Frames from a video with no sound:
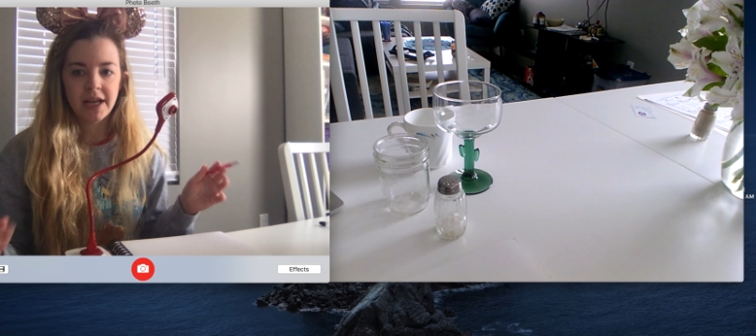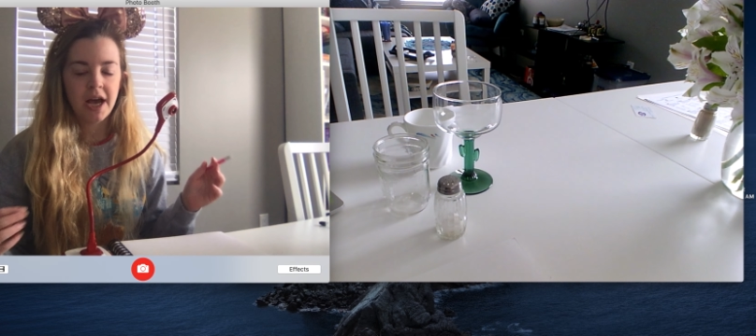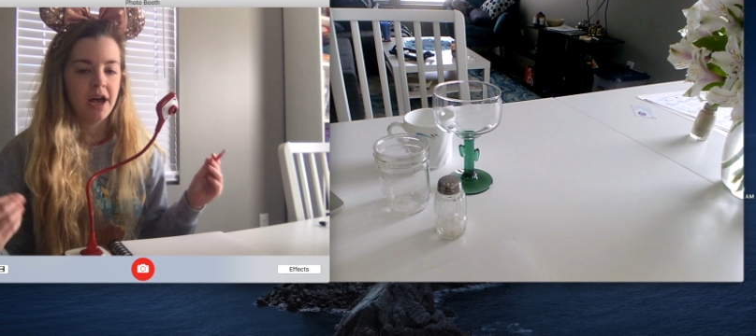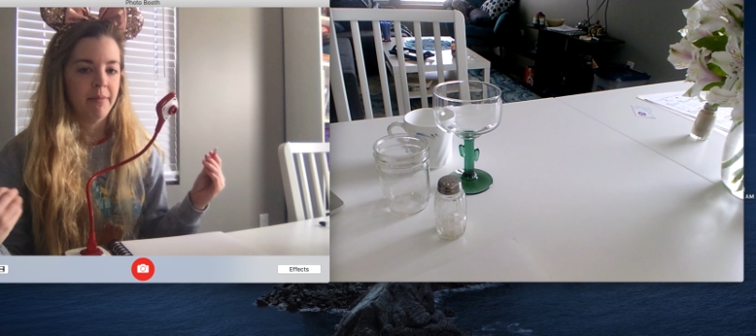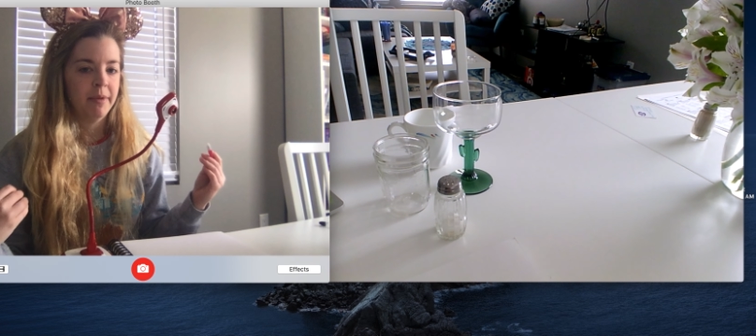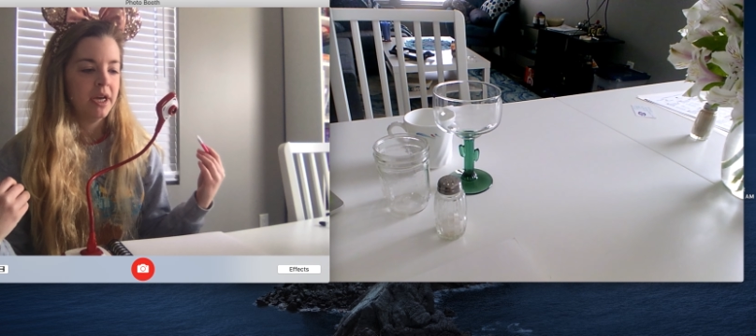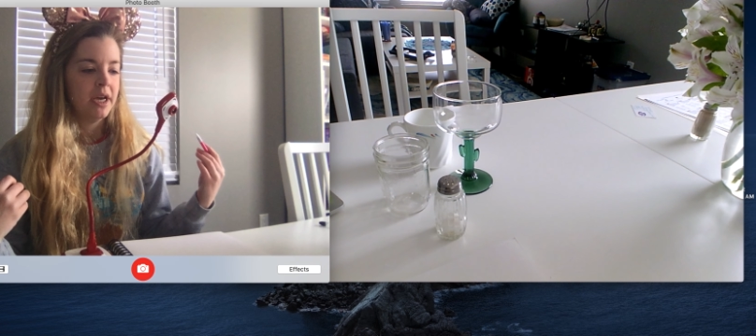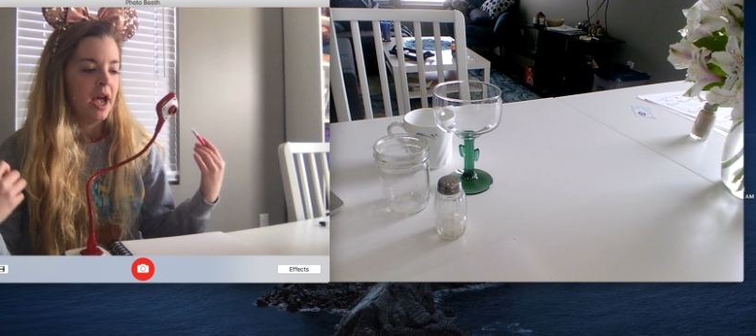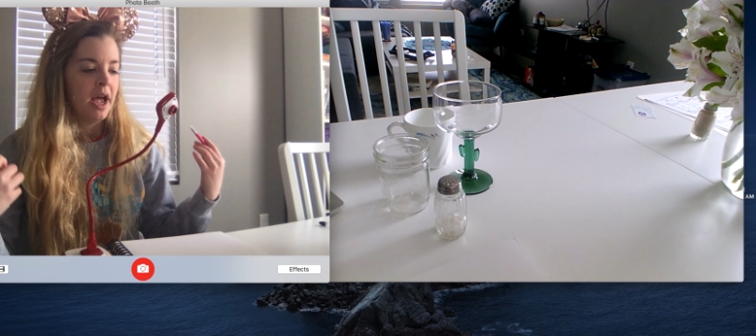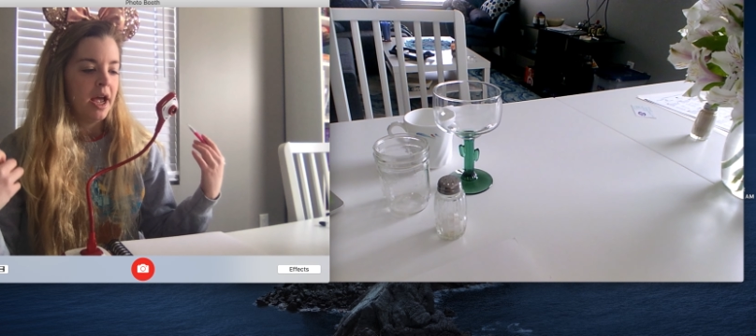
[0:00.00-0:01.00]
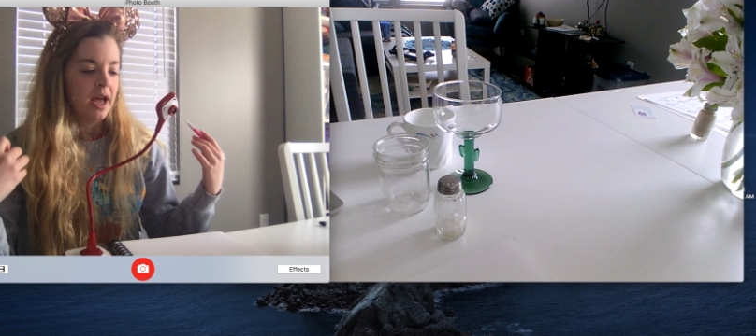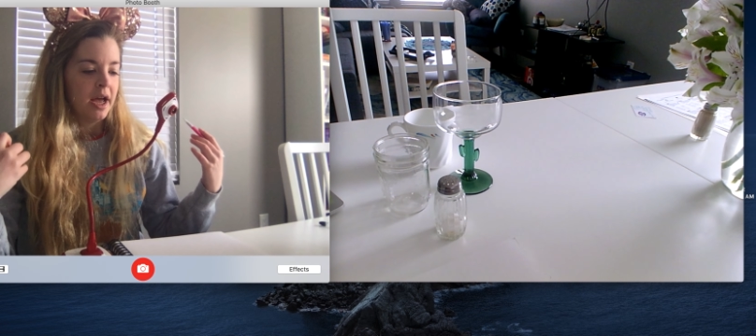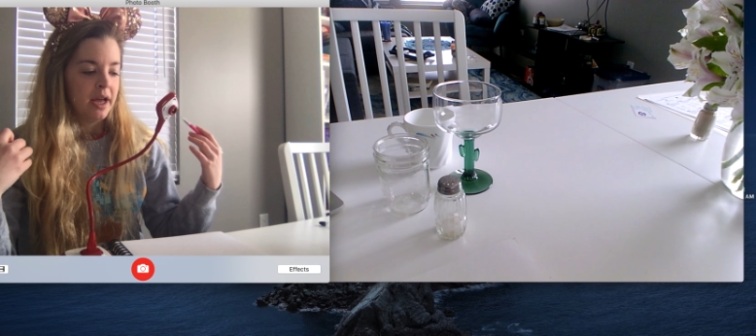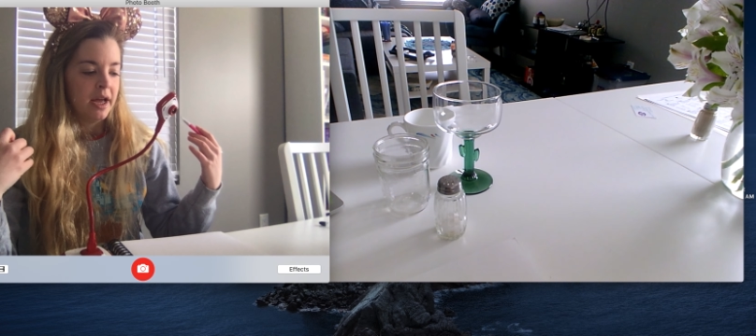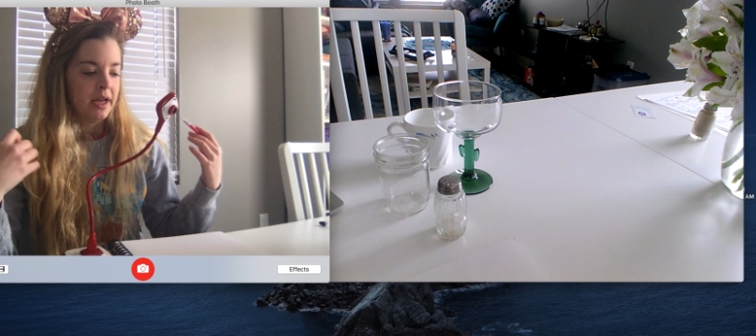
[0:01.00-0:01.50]

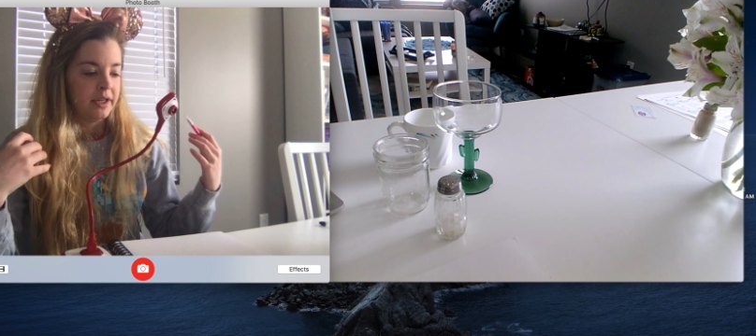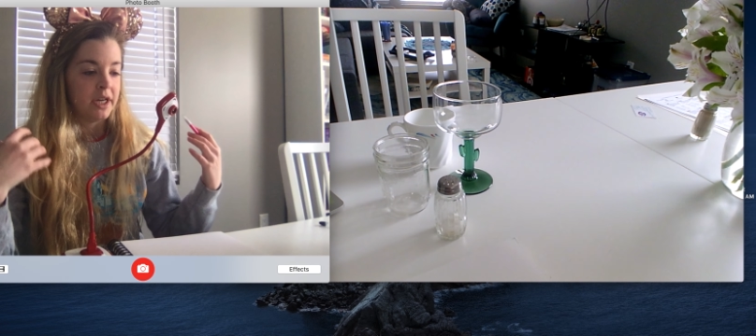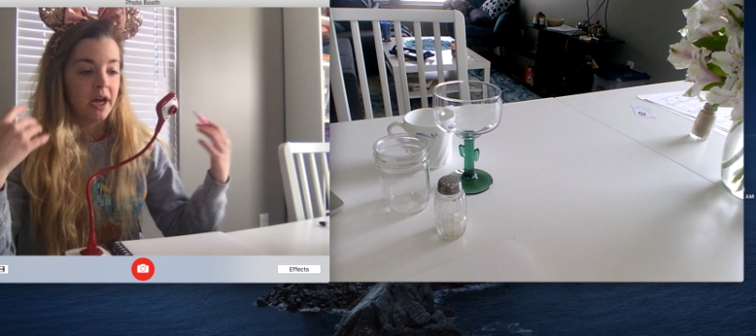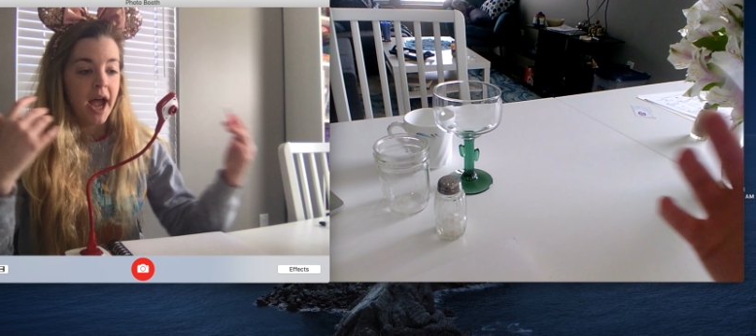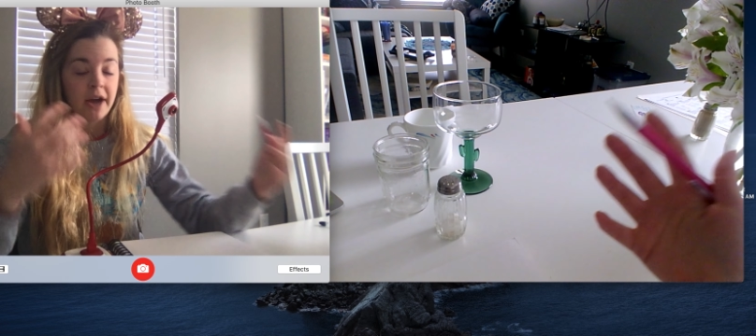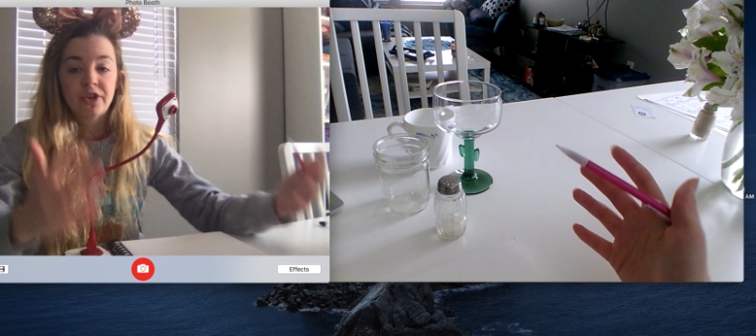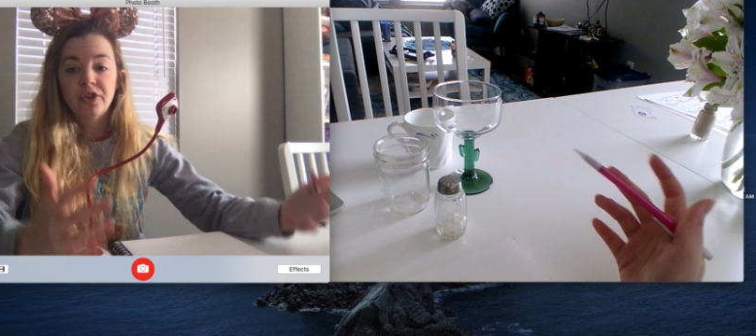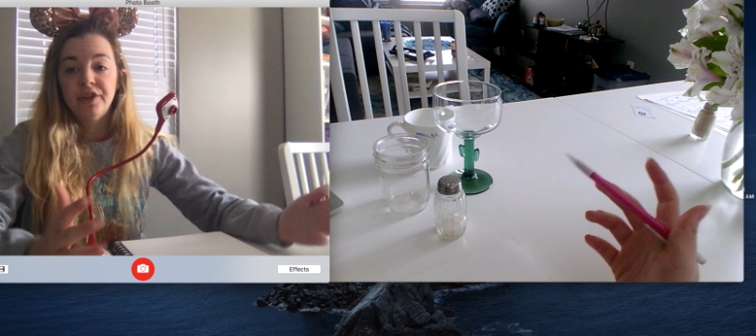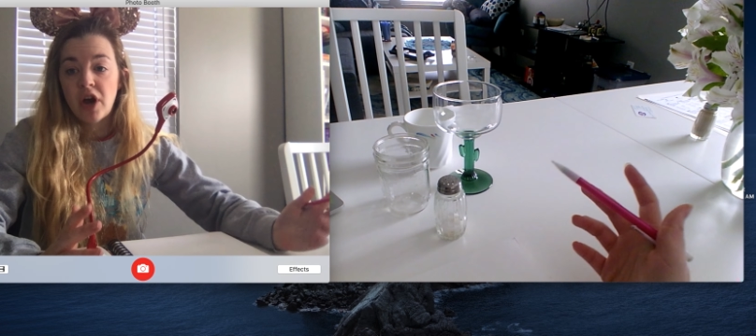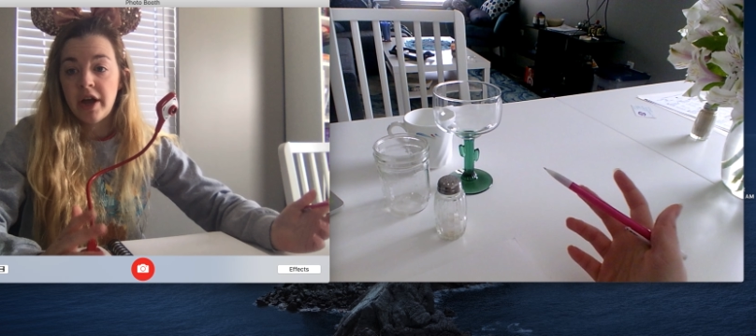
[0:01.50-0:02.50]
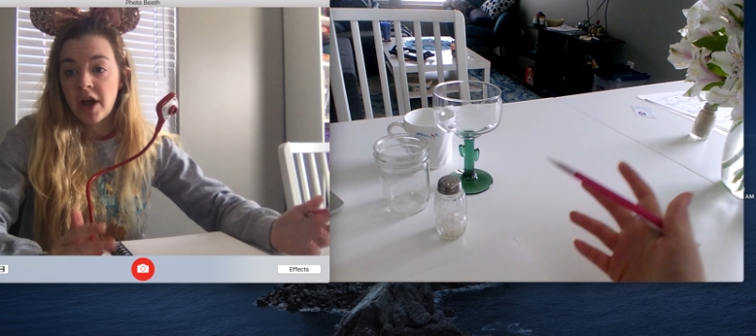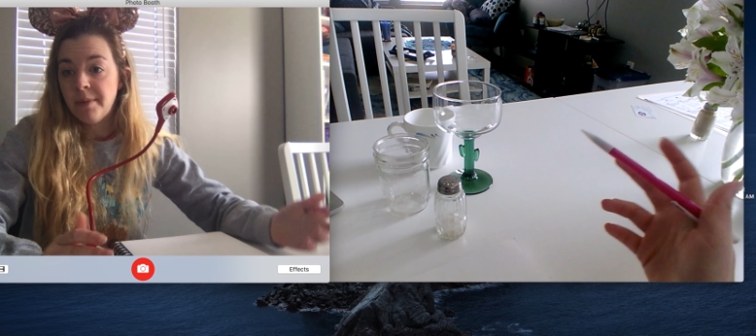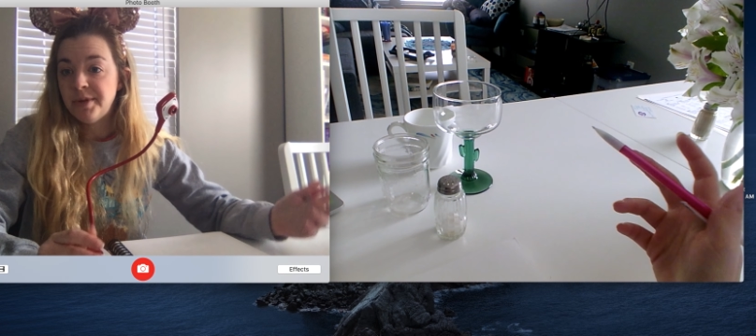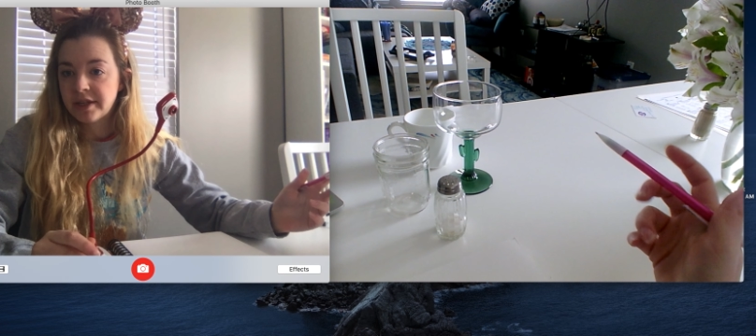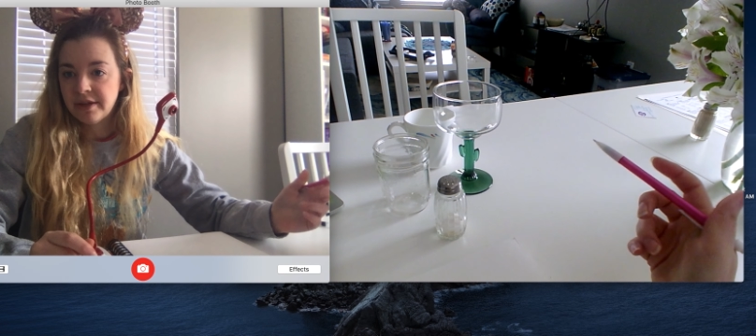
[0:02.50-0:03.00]
to actually drawing
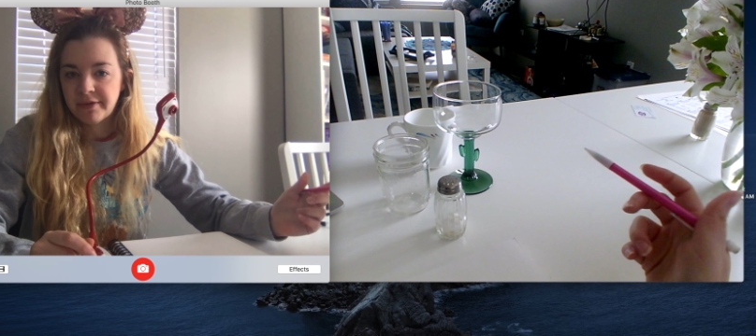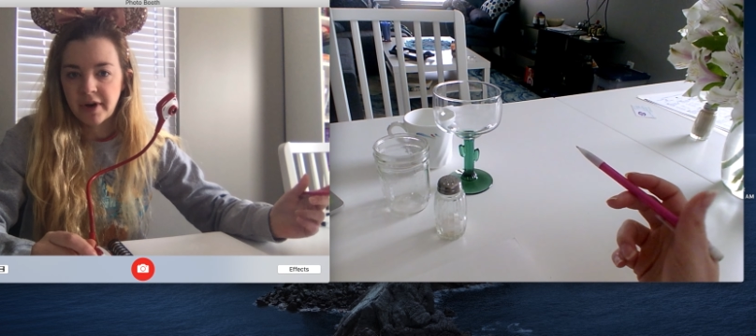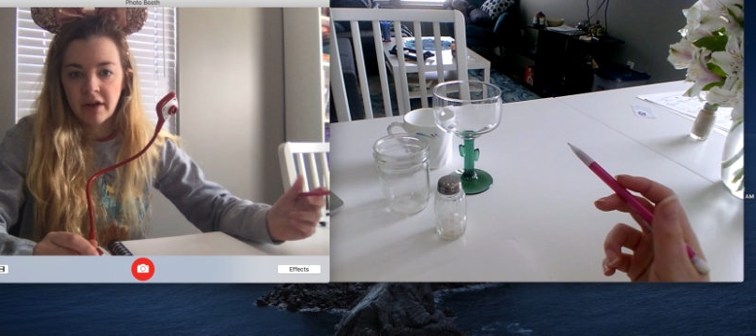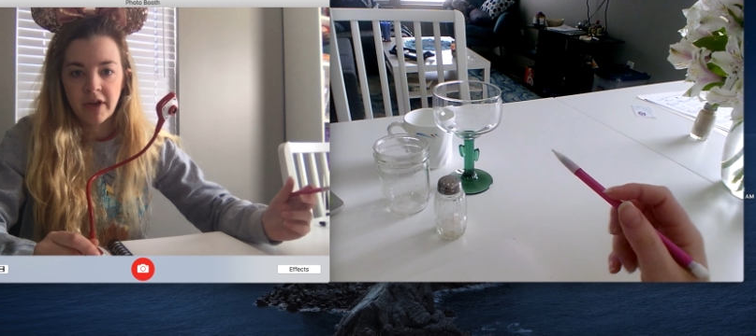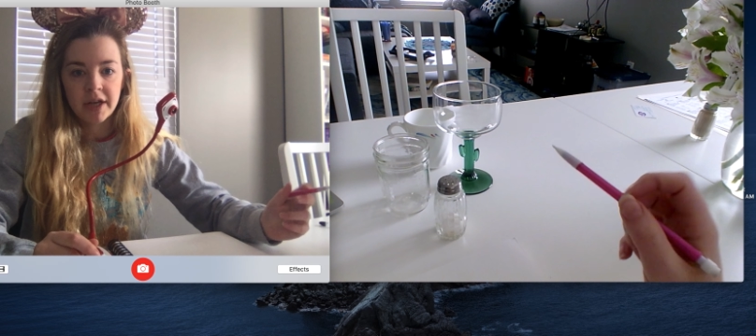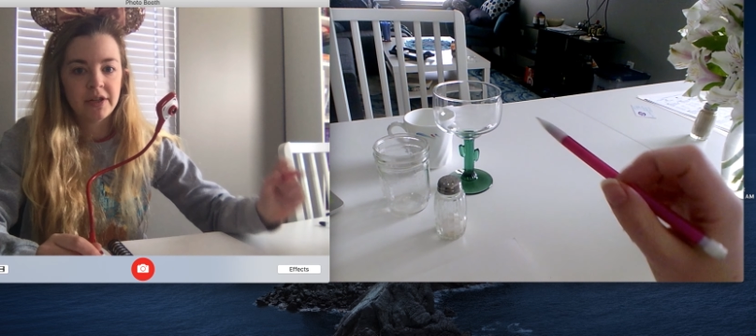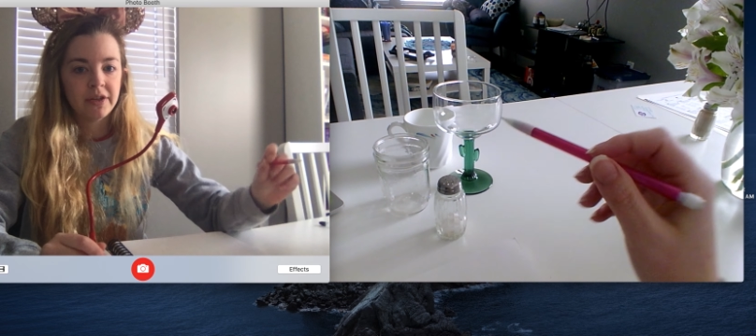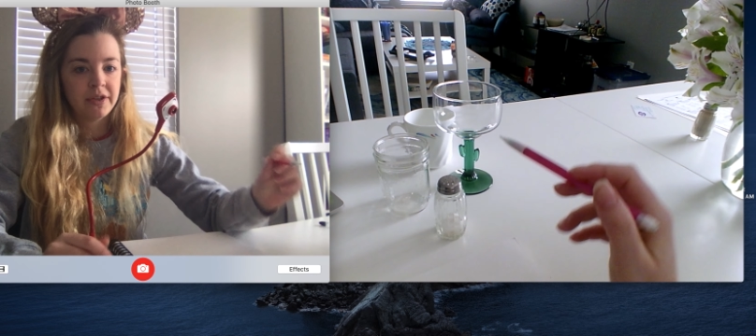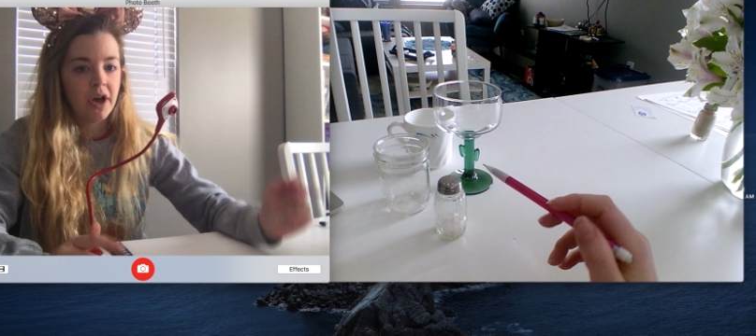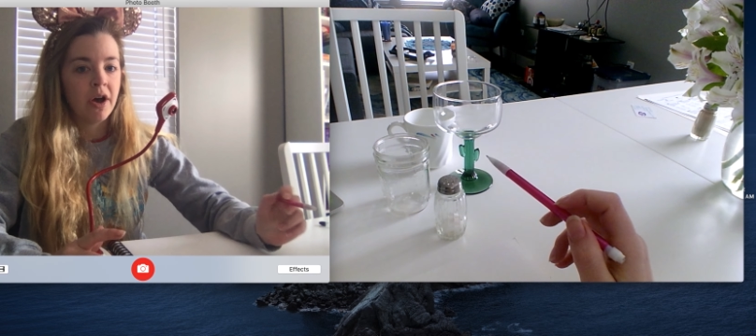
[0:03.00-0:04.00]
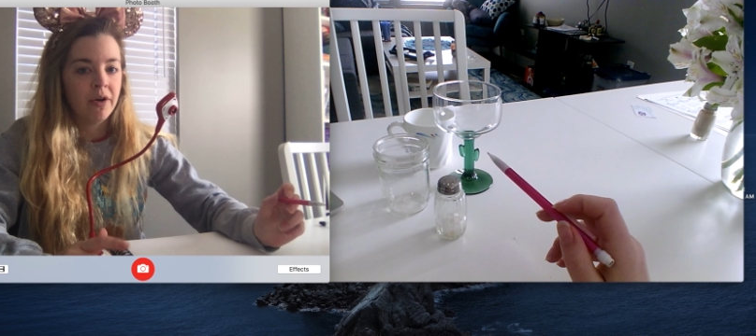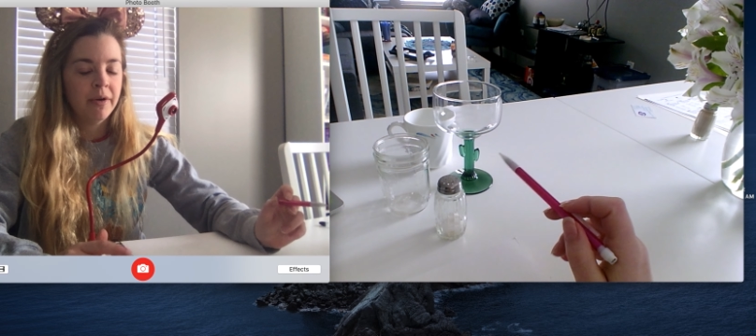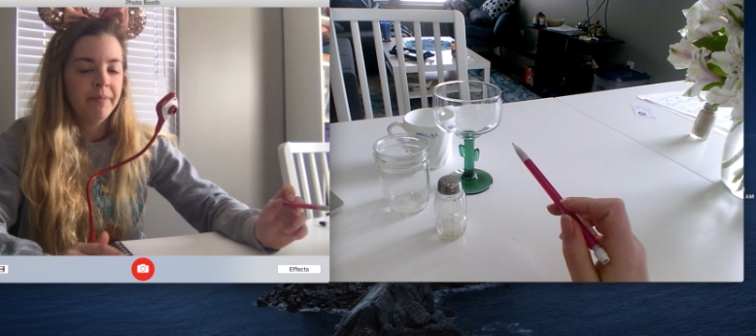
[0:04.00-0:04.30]
objects in front of us. So